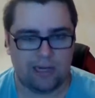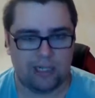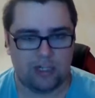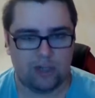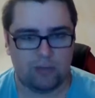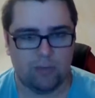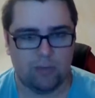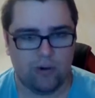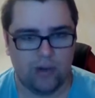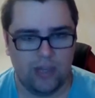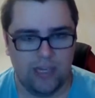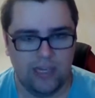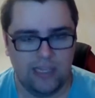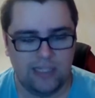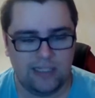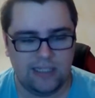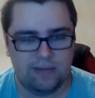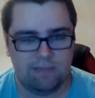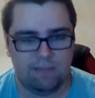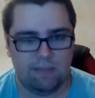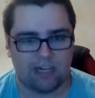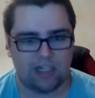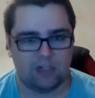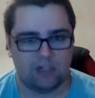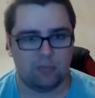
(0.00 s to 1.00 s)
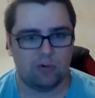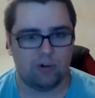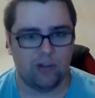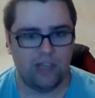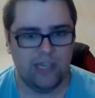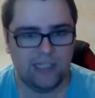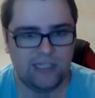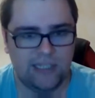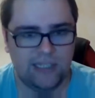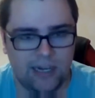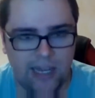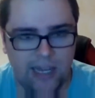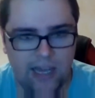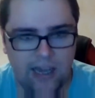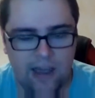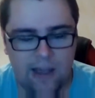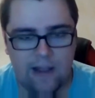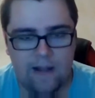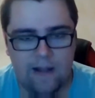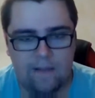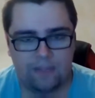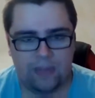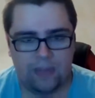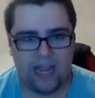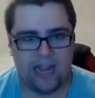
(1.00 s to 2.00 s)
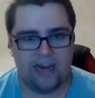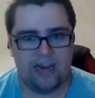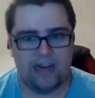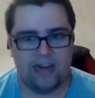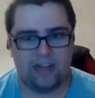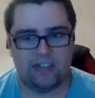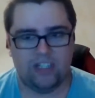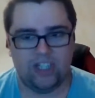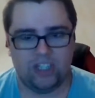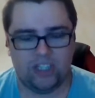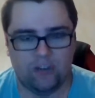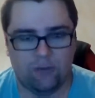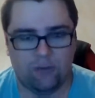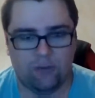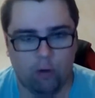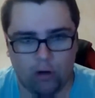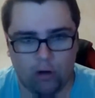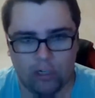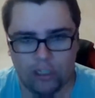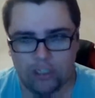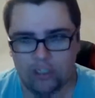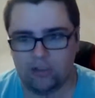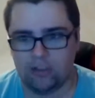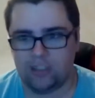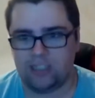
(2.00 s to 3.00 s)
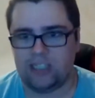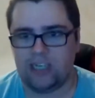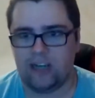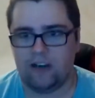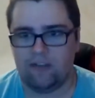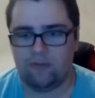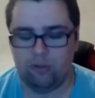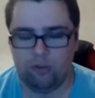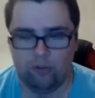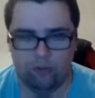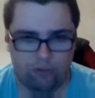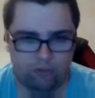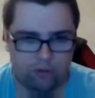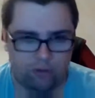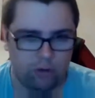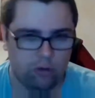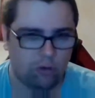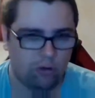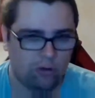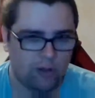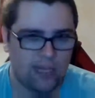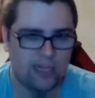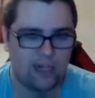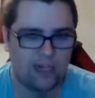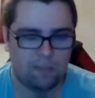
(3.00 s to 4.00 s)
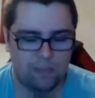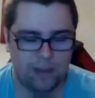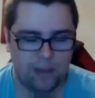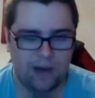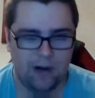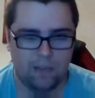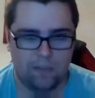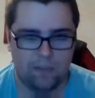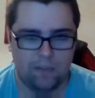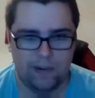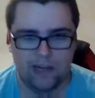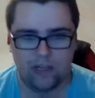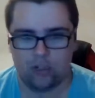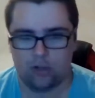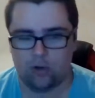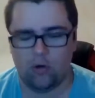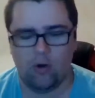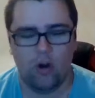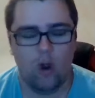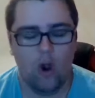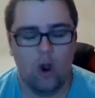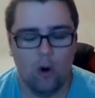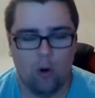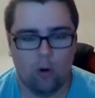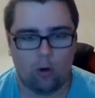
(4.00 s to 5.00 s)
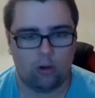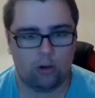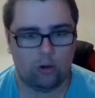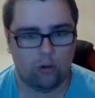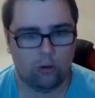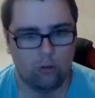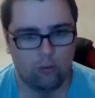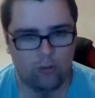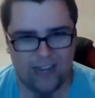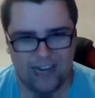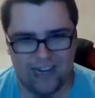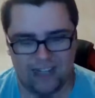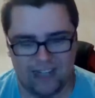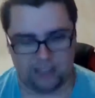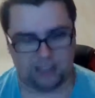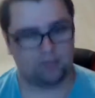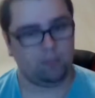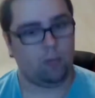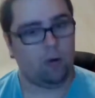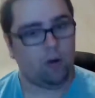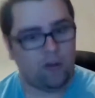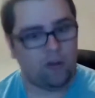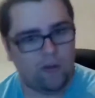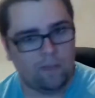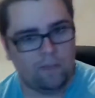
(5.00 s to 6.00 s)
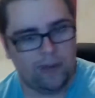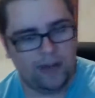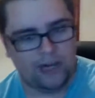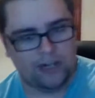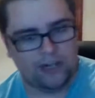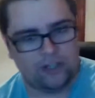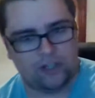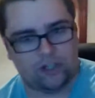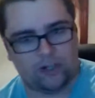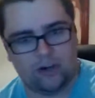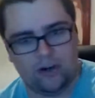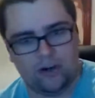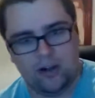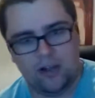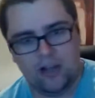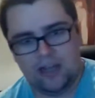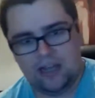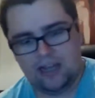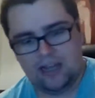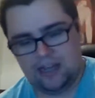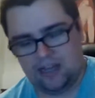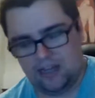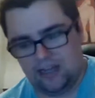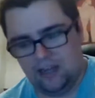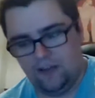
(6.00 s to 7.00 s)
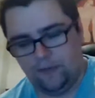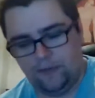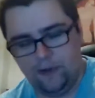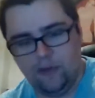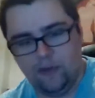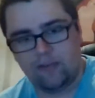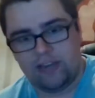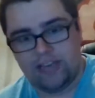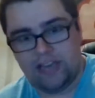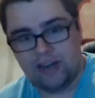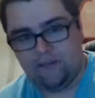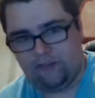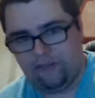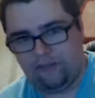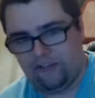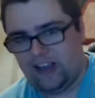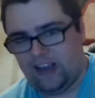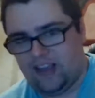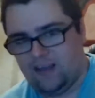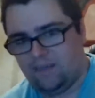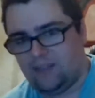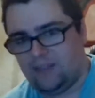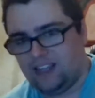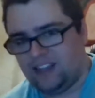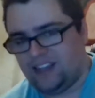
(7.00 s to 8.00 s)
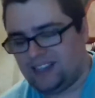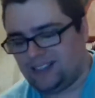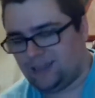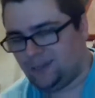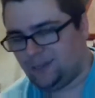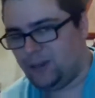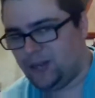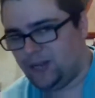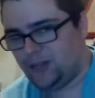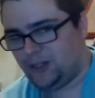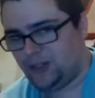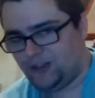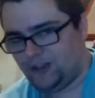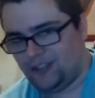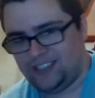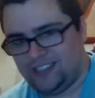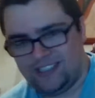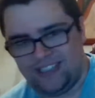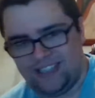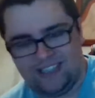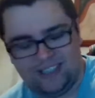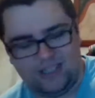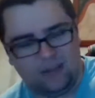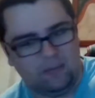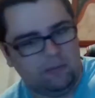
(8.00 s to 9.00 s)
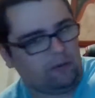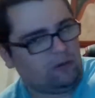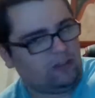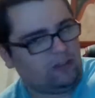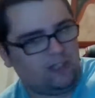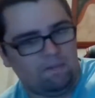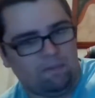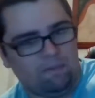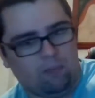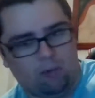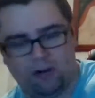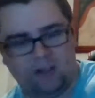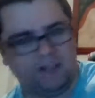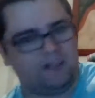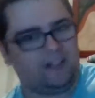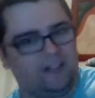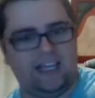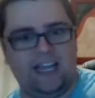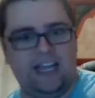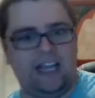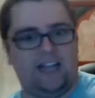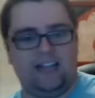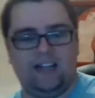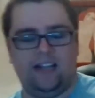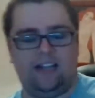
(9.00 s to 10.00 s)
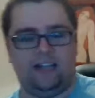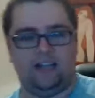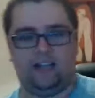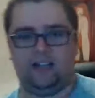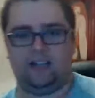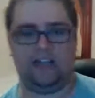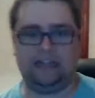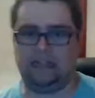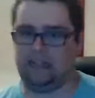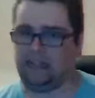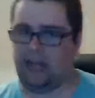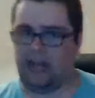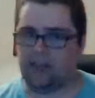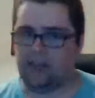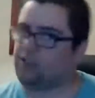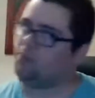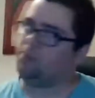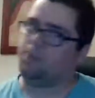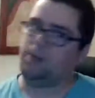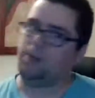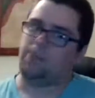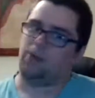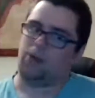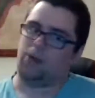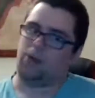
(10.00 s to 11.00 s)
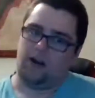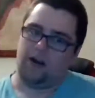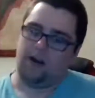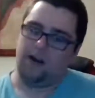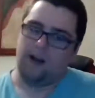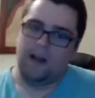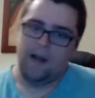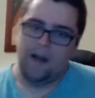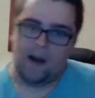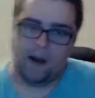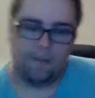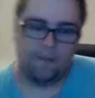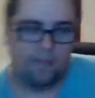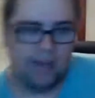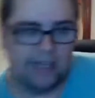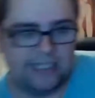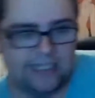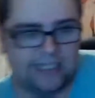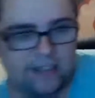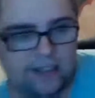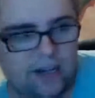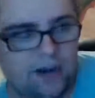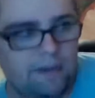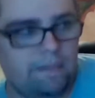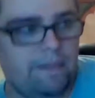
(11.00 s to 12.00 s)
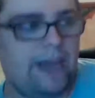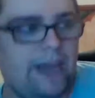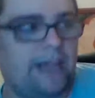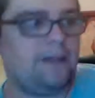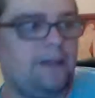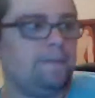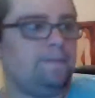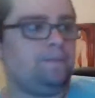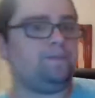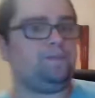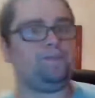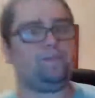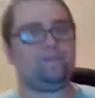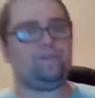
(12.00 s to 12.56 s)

much more easy, much more easily, and just force yourself to, to look at a bigger picture or to look at a smaller picture uh, if you can frame that this picture is, is the most important thing and that, that other people are, are missing the debate.